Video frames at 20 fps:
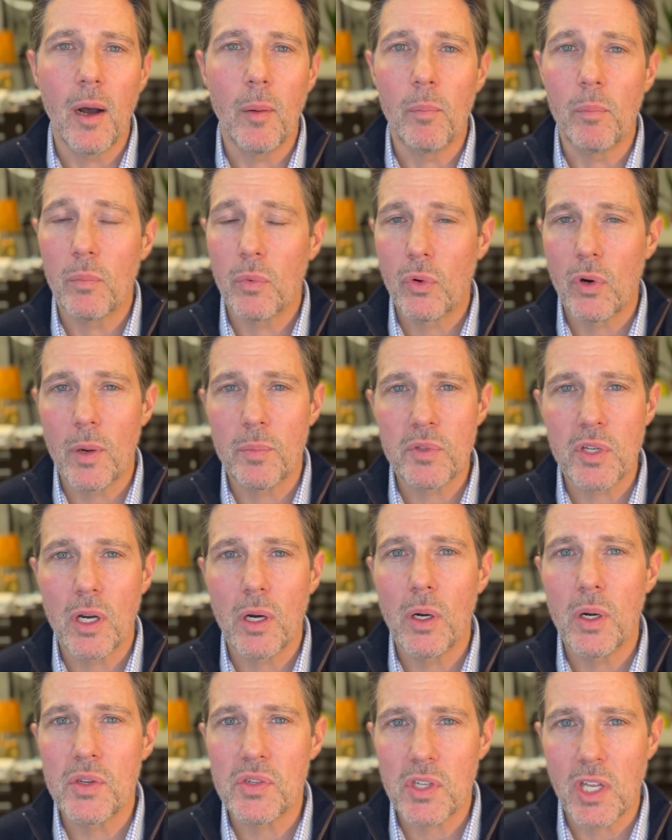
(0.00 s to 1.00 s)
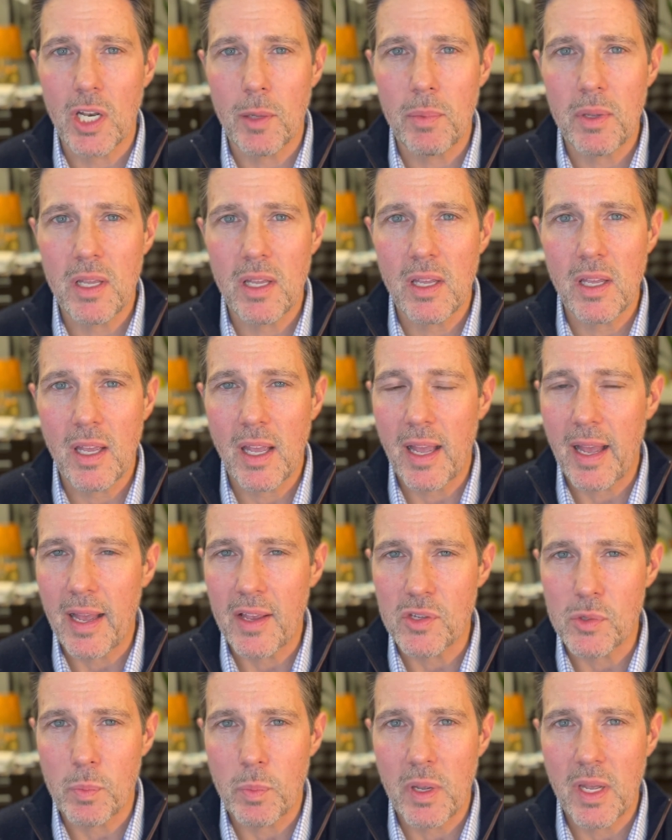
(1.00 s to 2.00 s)
crypto is going to be
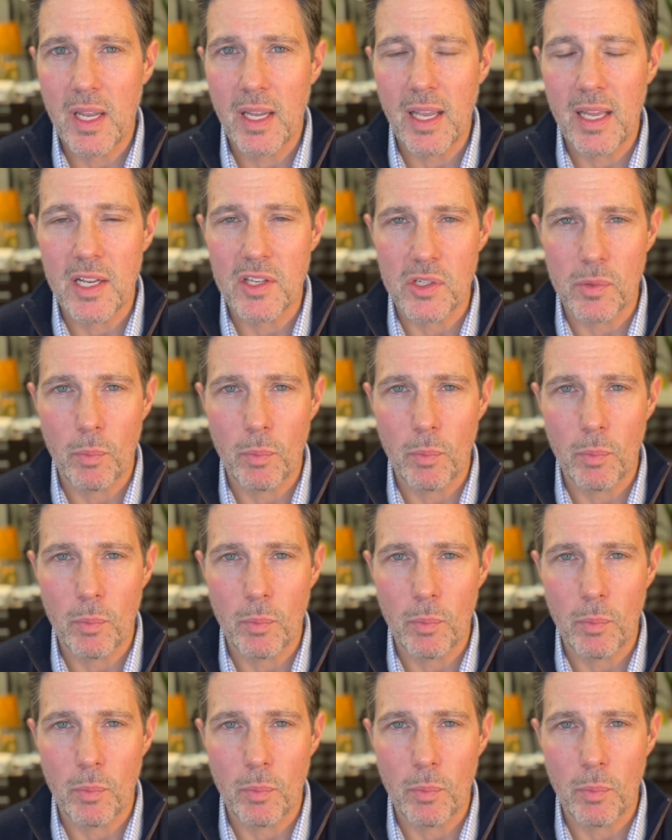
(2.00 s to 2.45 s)
as big and as